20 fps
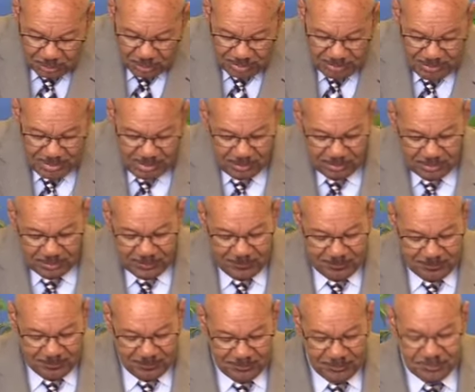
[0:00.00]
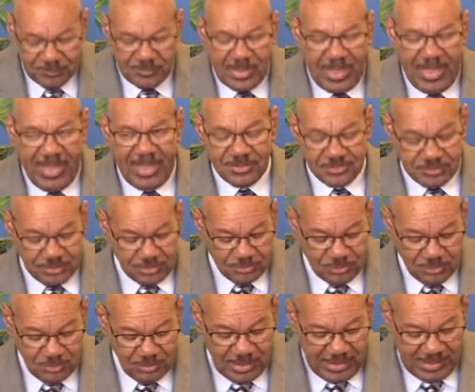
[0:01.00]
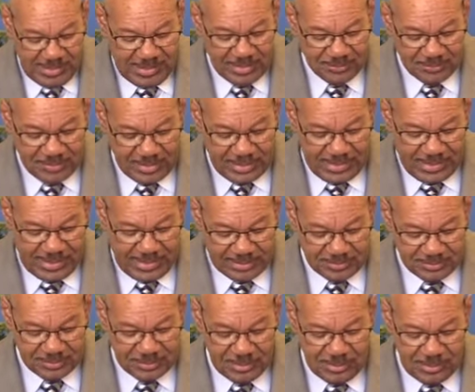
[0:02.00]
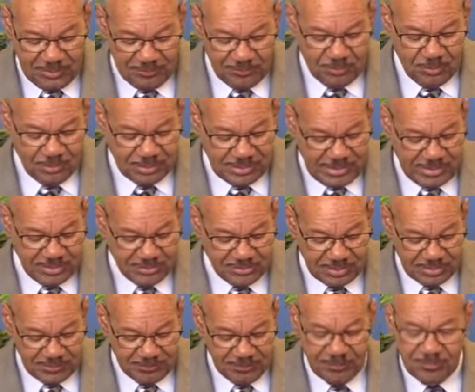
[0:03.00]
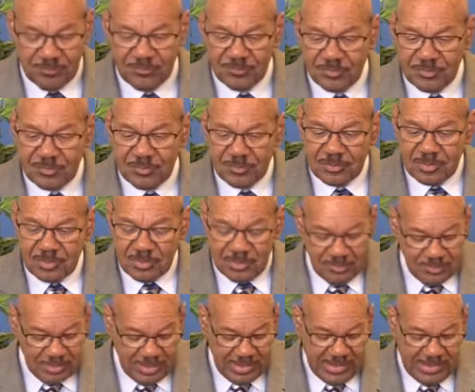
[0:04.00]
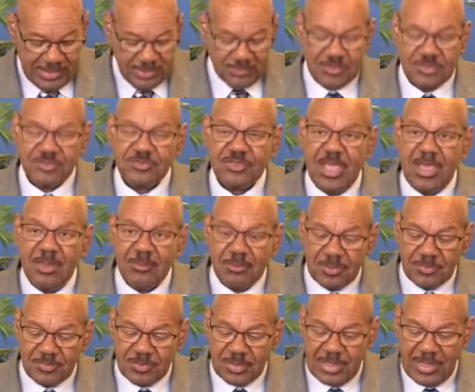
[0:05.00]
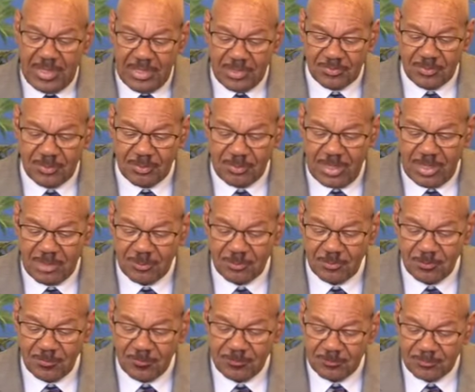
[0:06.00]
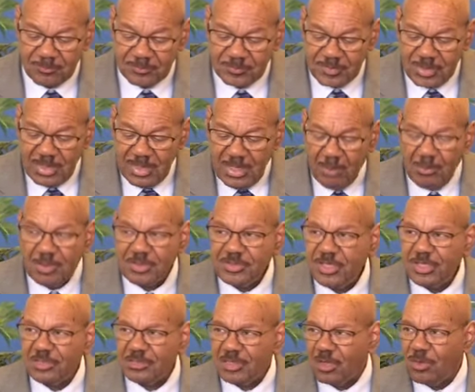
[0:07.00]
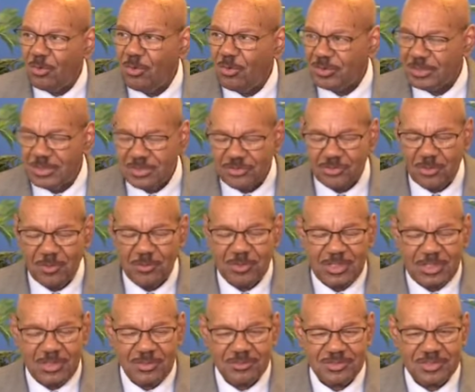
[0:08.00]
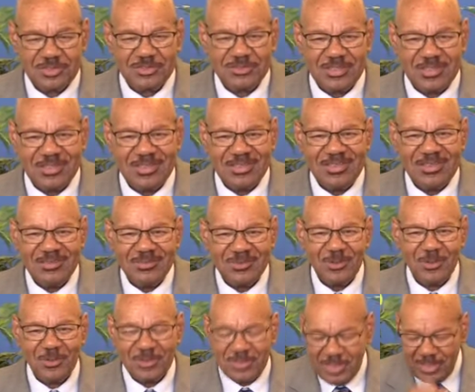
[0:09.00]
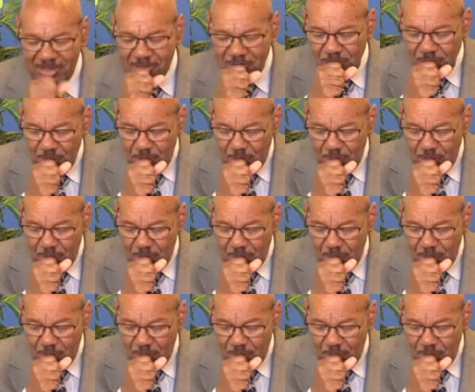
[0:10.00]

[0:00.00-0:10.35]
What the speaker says: remember, ask the true God, the God of creation, the God of the Sabbath, the God of the Bible. I want to tell a corny joke here just to throw it in.